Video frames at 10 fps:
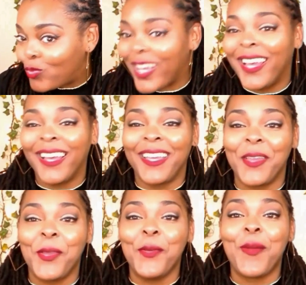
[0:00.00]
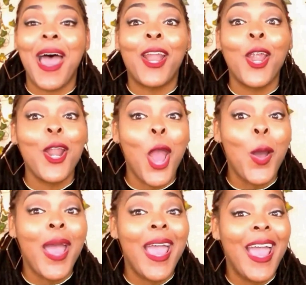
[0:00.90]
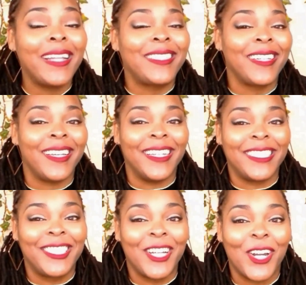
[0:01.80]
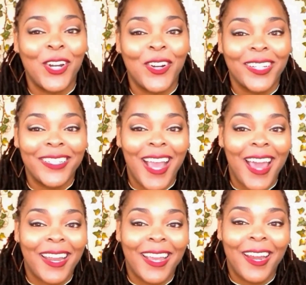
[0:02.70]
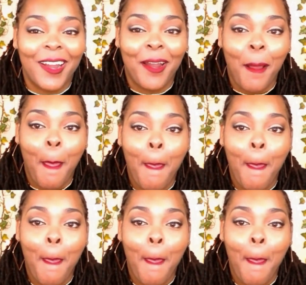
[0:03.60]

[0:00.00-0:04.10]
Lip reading: right? You better know it. It's your girl Kenyatta here.